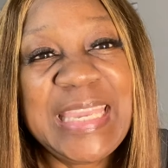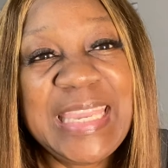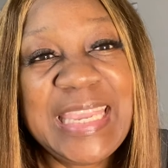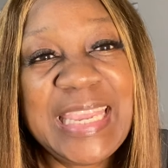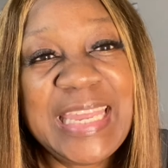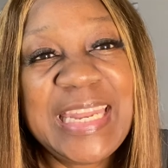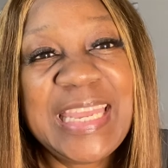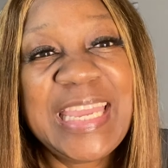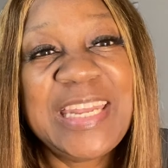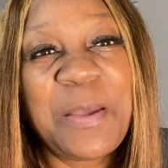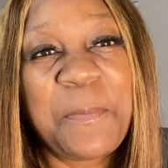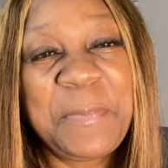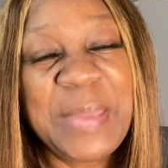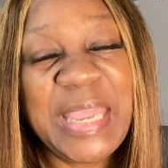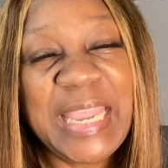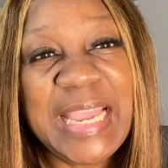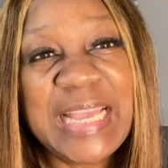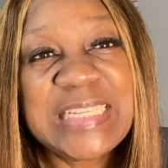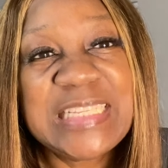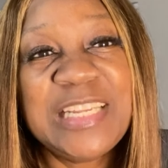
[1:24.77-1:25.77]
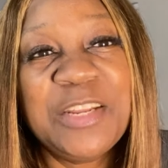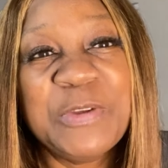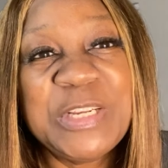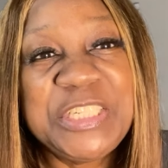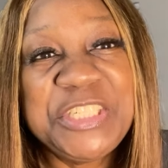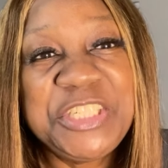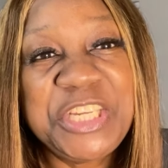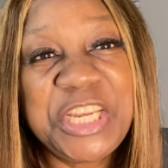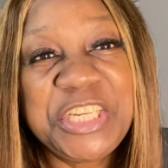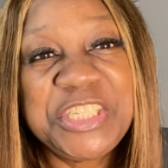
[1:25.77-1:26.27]
getting in the past and the
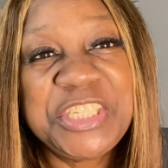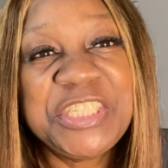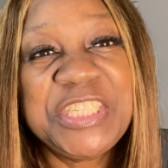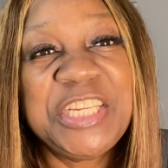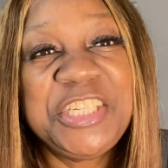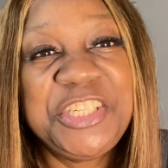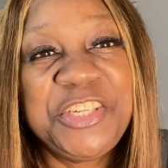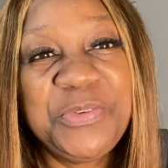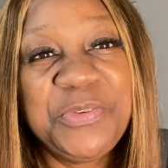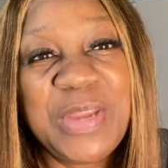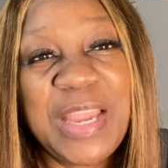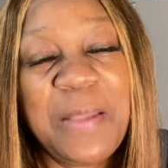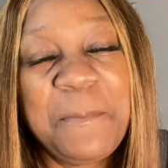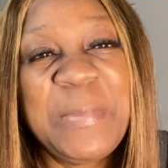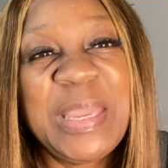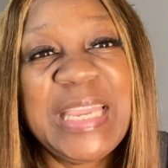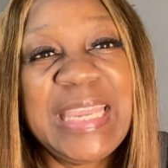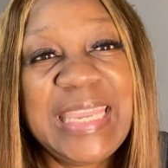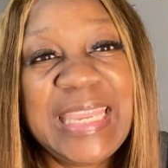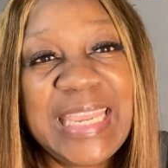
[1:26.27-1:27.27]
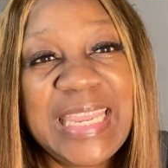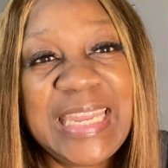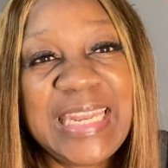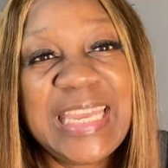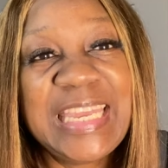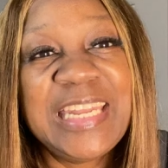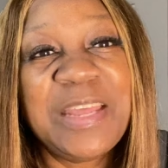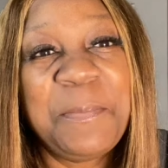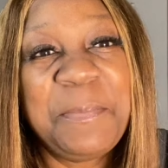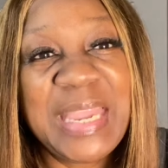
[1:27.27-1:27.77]
rejections that you have been getting
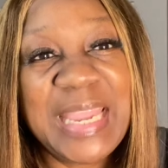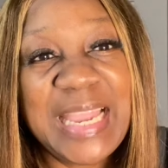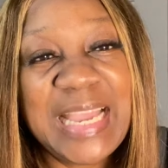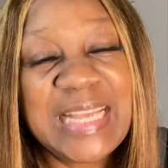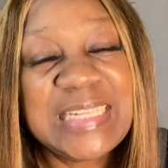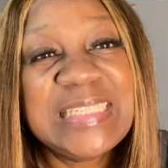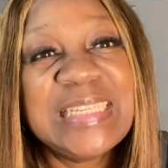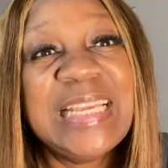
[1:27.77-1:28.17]
in the past,